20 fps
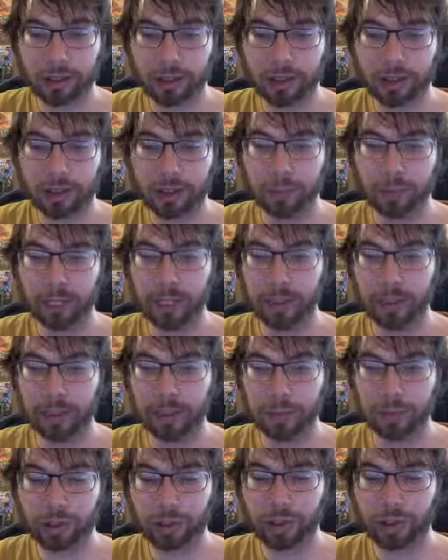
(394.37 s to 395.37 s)
you can
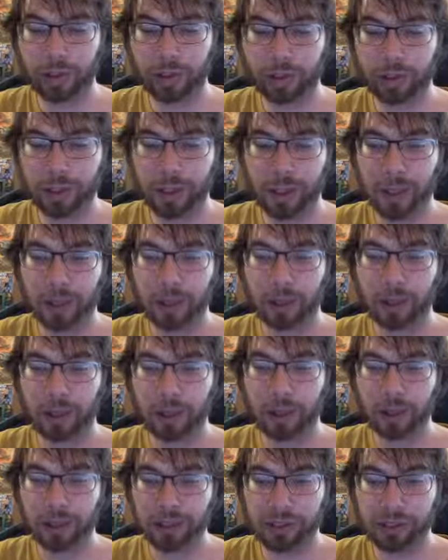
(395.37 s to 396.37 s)
banish spell
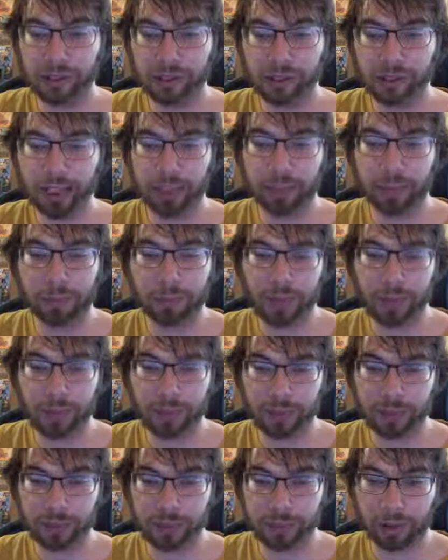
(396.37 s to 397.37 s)
cards in any
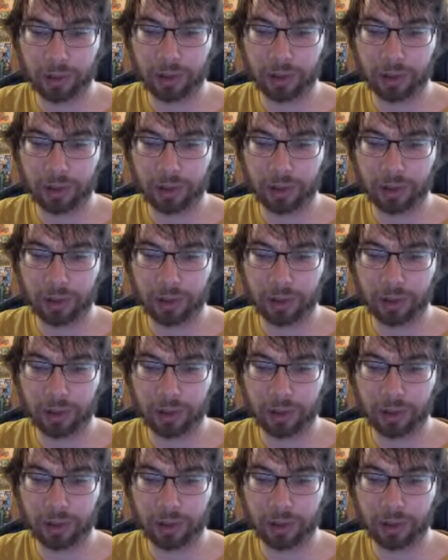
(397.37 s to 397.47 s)
player's